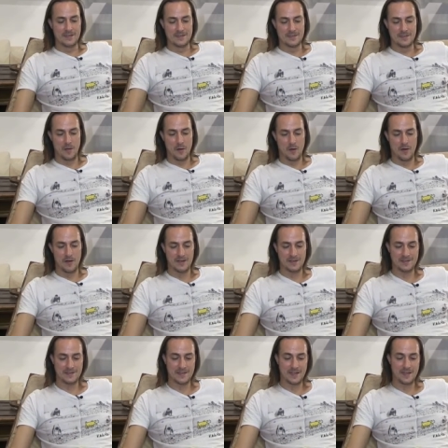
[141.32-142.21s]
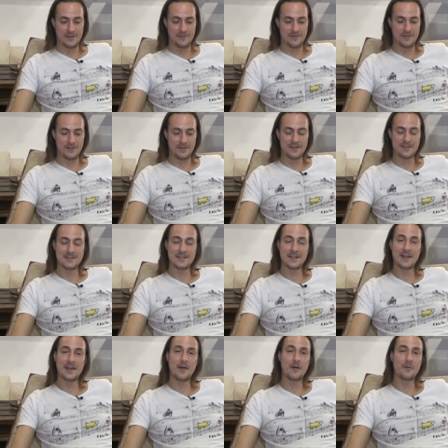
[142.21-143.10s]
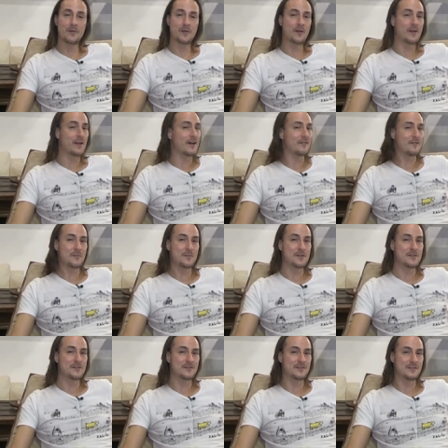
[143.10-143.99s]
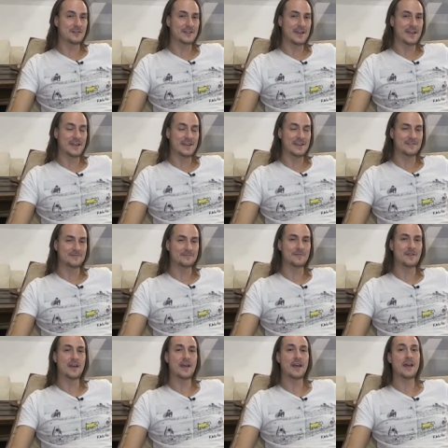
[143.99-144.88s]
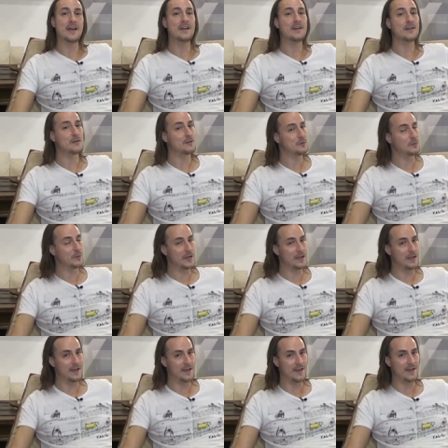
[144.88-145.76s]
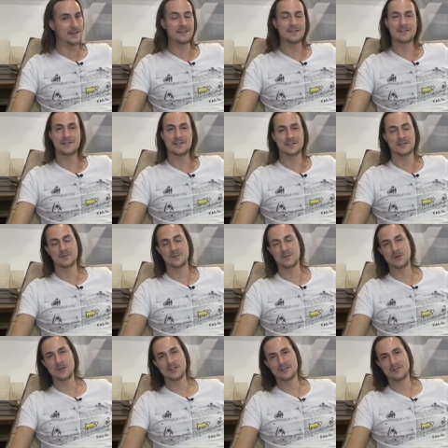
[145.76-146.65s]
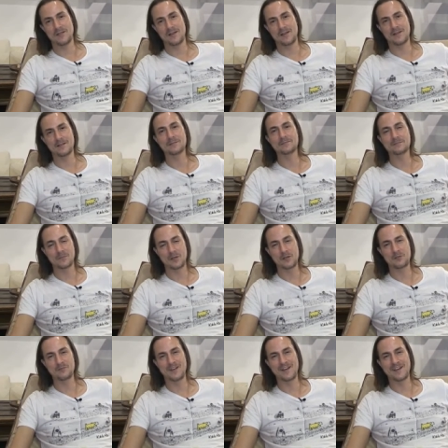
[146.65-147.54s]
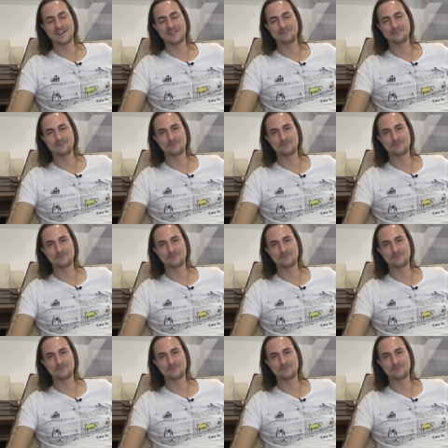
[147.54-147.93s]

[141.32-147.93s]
So, thank you for listening. I hope you're going to have a beautiful day and a good week ahead. This is Boaz Fyler. Goodbye.